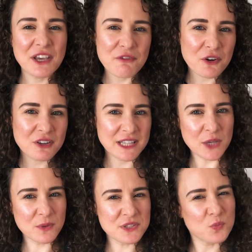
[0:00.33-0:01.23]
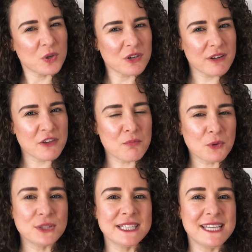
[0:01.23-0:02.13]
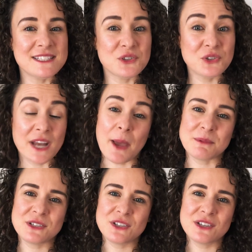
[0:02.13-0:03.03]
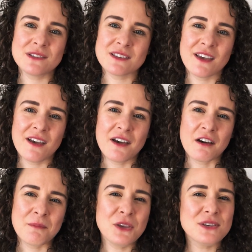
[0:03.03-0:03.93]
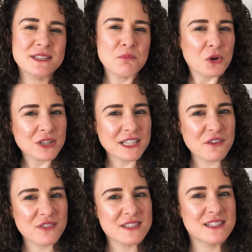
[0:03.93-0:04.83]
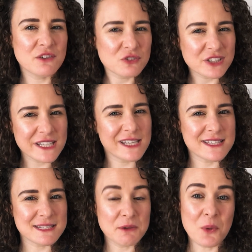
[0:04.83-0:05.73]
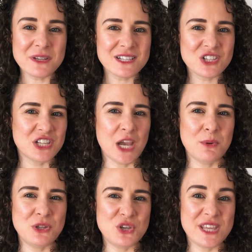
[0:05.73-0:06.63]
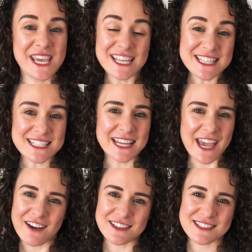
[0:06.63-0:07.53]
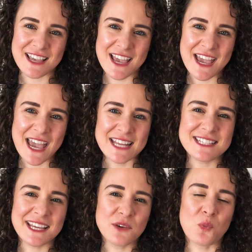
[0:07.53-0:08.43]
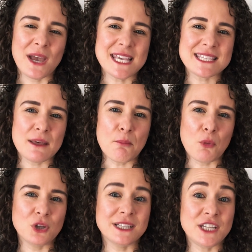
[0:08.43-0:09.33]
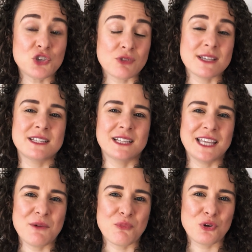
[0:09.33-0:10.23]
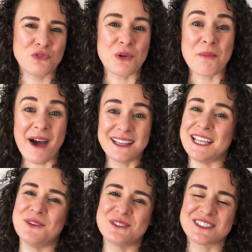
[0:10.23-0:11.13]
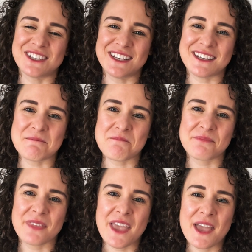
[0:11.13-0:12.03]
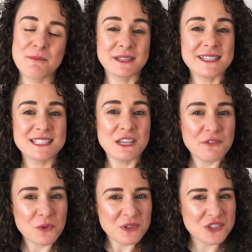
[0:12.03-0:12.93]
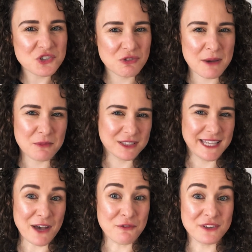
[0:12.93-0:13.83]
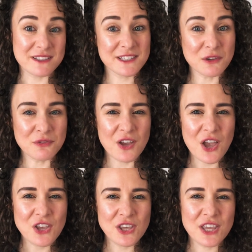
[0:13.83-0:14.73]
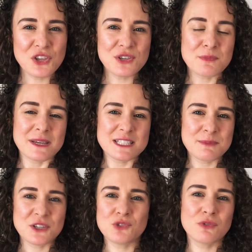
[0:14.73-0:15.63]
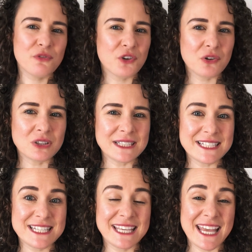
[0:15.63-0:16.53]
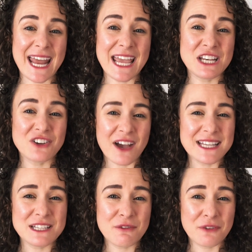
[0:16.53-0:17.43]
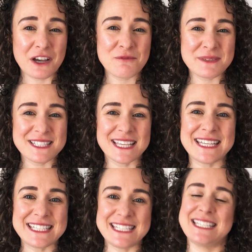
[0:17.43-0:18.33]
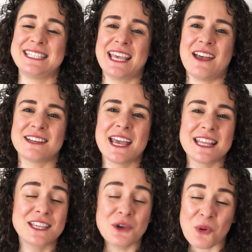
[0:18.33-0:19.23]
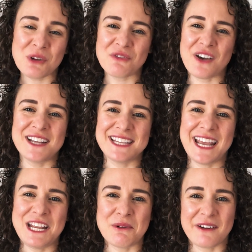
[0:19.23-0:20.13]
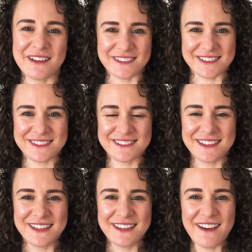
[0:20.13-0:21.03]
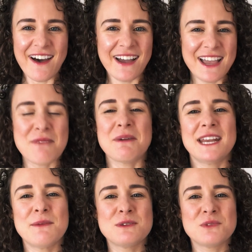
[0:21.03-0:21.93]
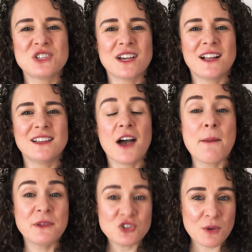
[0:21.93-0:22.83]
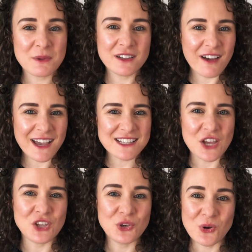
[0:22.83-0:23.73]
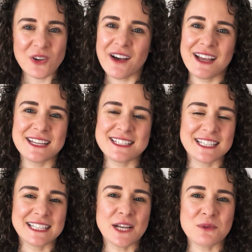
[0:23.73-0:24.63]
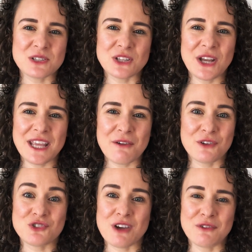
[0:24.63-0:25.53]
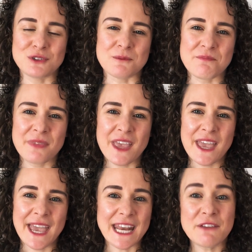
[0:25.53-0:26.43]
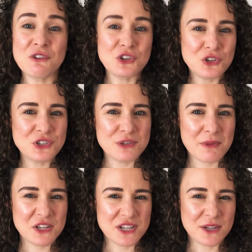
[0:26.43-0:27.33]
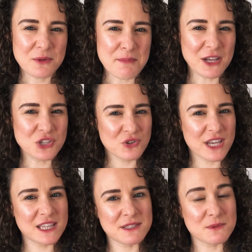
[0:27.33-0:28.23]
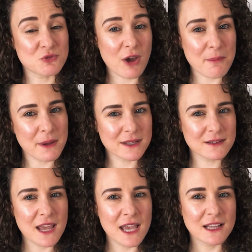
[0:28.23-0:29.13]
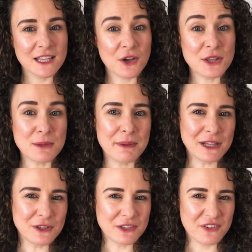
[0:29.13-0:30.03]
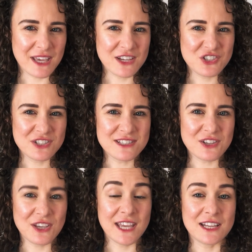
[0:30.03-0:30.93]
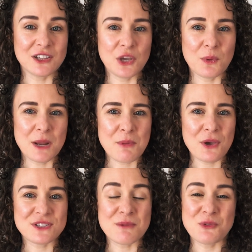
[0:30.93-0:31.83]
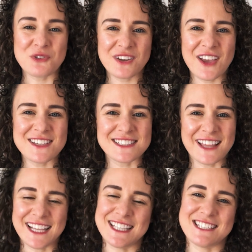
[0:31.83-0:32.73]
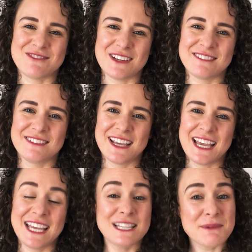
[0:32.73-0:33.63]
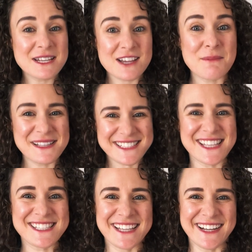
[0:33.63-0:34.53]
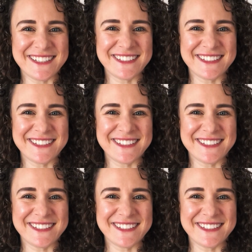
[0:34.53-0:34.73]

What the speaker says: a foreign language and wondering if Mondly is a good app to use? I've been using Mondly for several years and I'm going to share with you the ins and outs and 10 ways that Mondly drastically improved my language learning. Plus, if you want to try Mondly out for yourself, you can use my special referral link to get a 95% discount that you won't find anywhere else. Hi, my name is Michelle. I'm the Intrepid Guide, your guide to language learning for travel. And if you're new to my channel, make sure you hit the subscribe button, click on the bell notification so you get an alert when I post more videos like this one. In the meantime, let's get started.